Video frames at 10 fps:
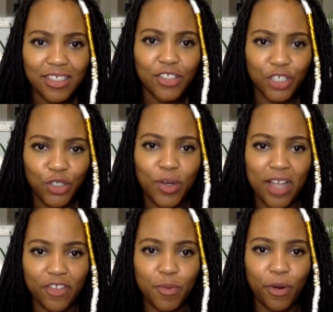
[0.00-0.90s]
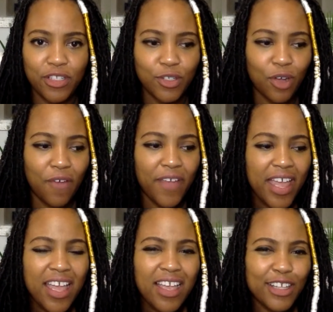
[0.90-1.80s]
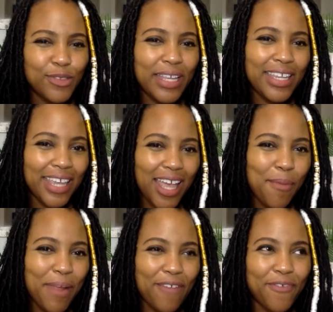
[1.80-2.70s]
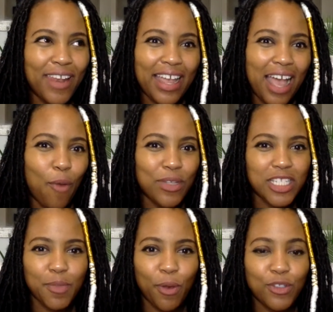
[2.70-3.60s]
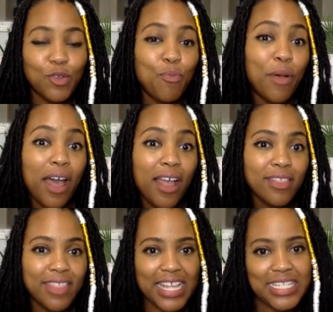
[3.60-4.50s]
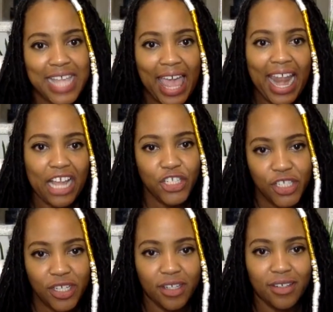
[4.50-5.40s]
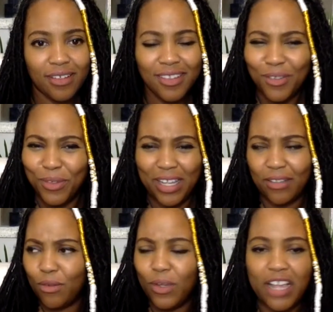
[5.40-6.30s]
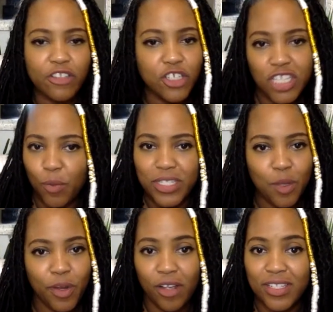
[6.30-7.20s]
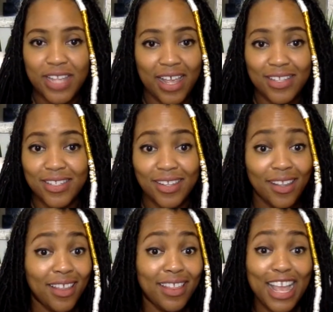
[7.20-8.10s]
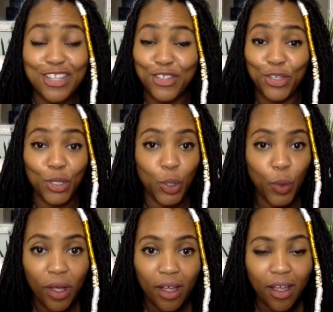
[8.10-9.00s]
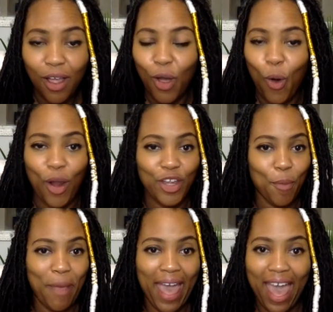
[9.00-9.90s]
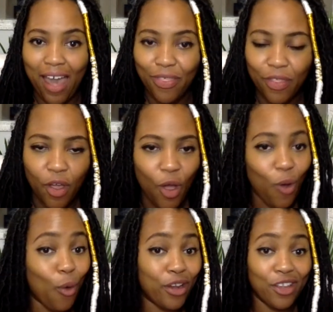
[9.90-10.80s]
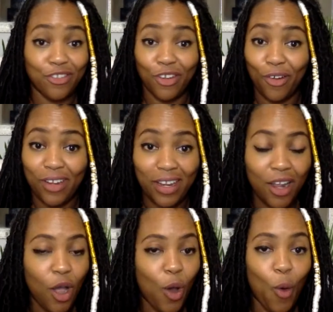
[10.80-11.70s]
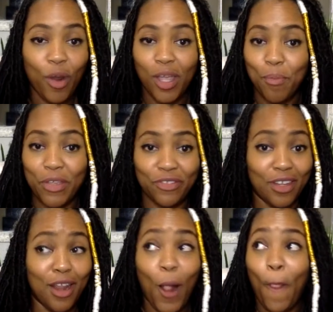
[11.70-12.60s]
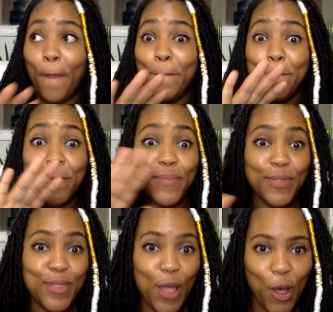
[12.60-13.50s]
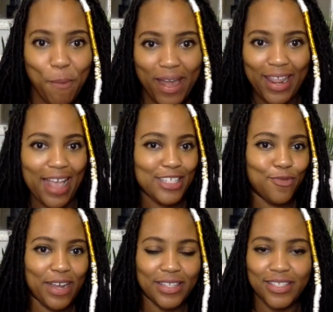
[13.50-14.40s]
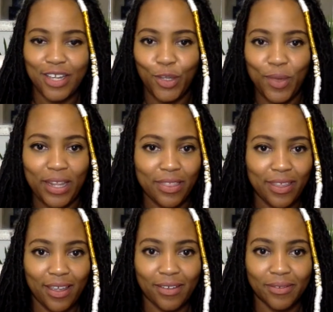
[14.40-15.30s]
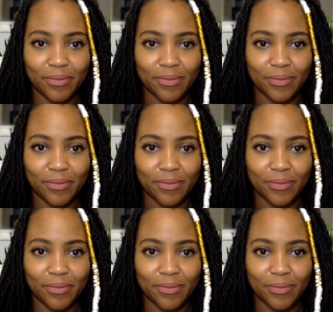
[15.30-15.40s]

should you cut this person off? And she's like, yeah, but I felt like I wasn't supposed to, but they said I should. Gives a shit what someone else says. It's you on your path, on your journey, on your mission. Nobody has the right to tell you anything.